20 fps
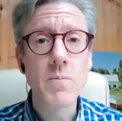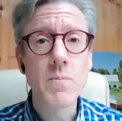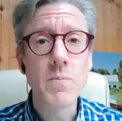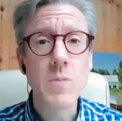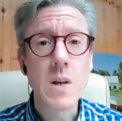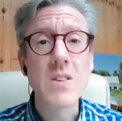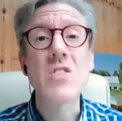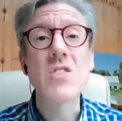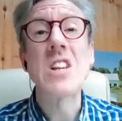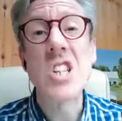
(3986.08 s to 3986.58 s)

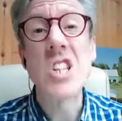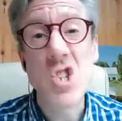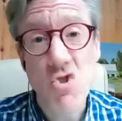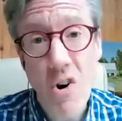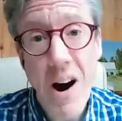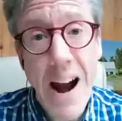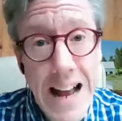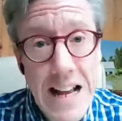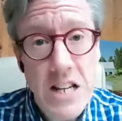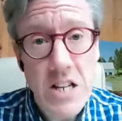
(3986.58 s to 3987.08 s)

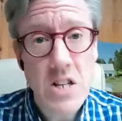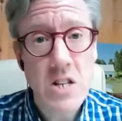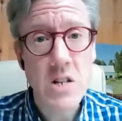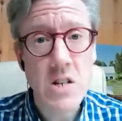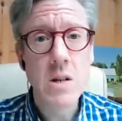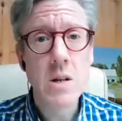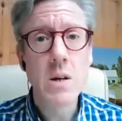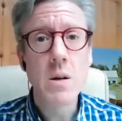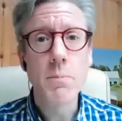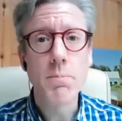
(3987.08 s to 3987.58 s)
distressed
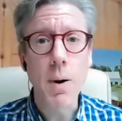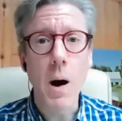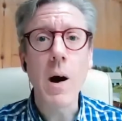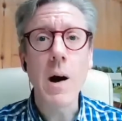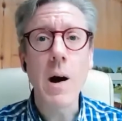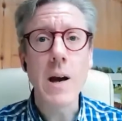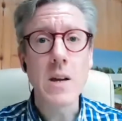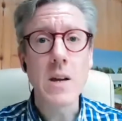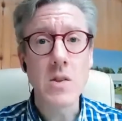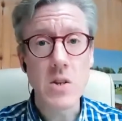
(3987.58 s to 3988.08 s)

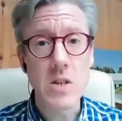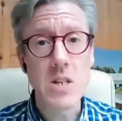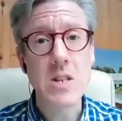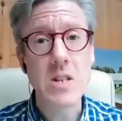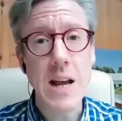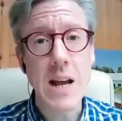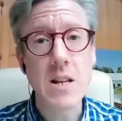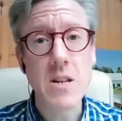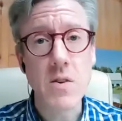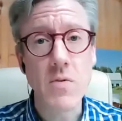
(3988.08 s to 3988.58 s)
by the
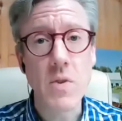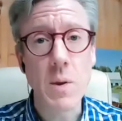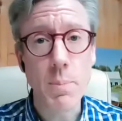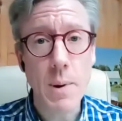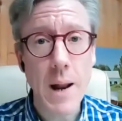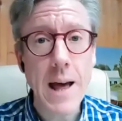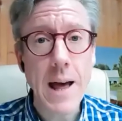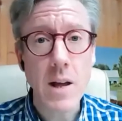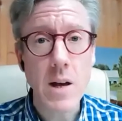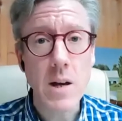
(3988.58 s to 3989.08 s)
state of the
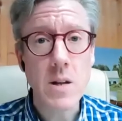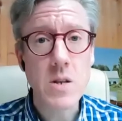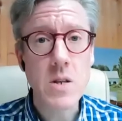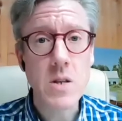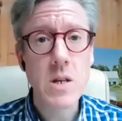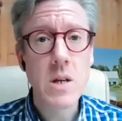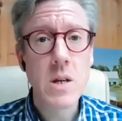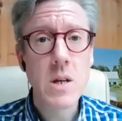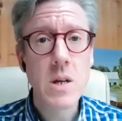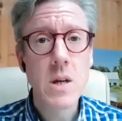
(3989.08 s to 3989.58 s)
planet
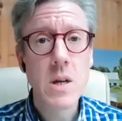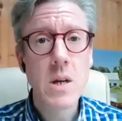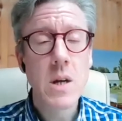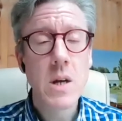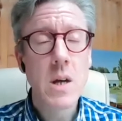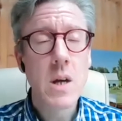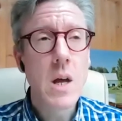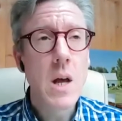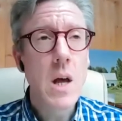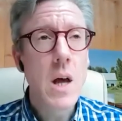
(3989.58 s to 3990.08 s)

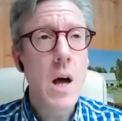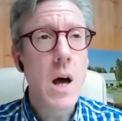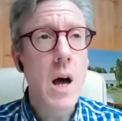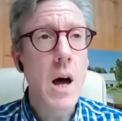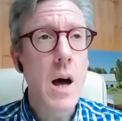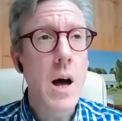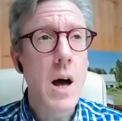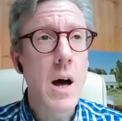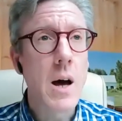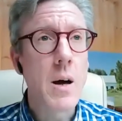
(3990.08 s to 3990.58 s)

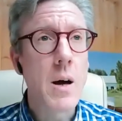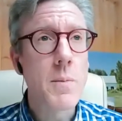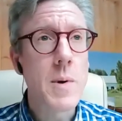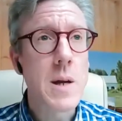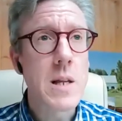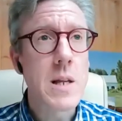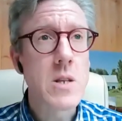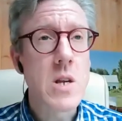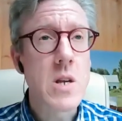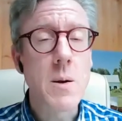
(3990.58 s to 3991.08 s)

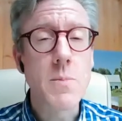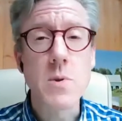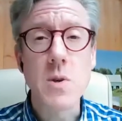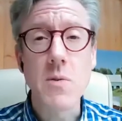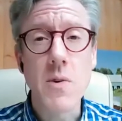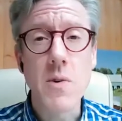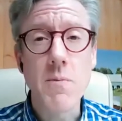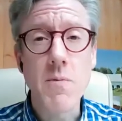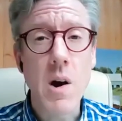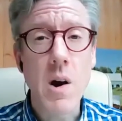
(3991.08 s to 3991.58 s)
in terms of
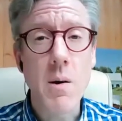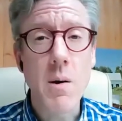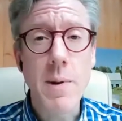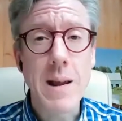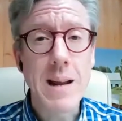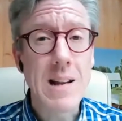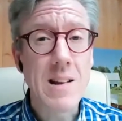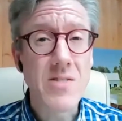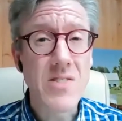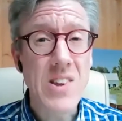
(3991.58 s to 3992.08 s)

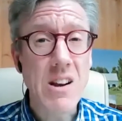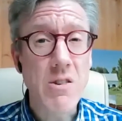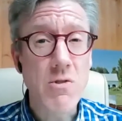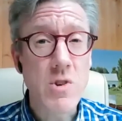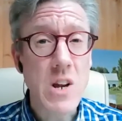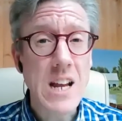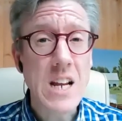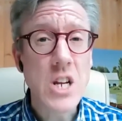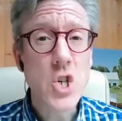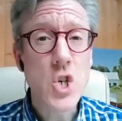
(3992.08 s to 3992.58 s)
environmental
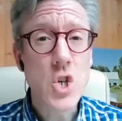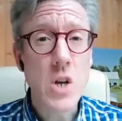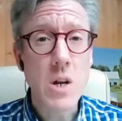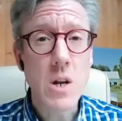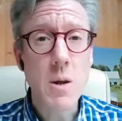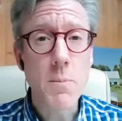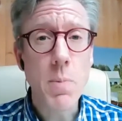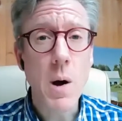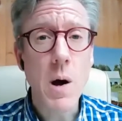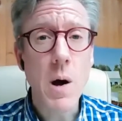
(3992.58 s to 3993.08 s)
degradation
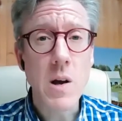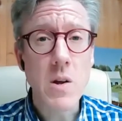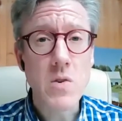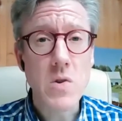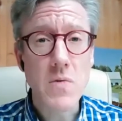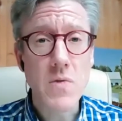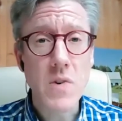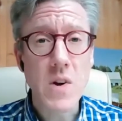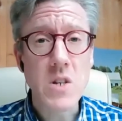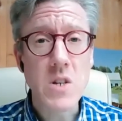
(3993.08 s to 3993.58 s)
and
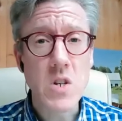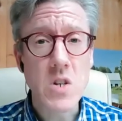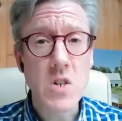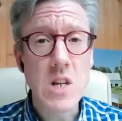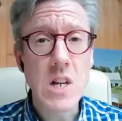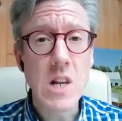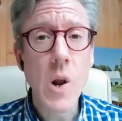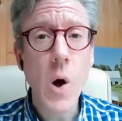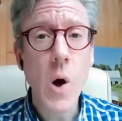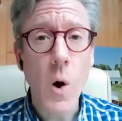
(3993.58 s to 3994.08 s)

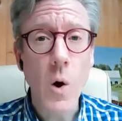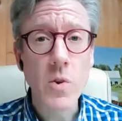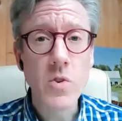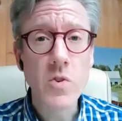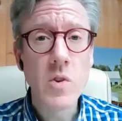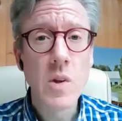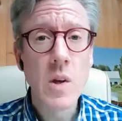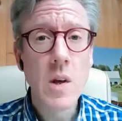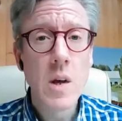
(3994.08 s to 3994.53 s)
biodiversity loss.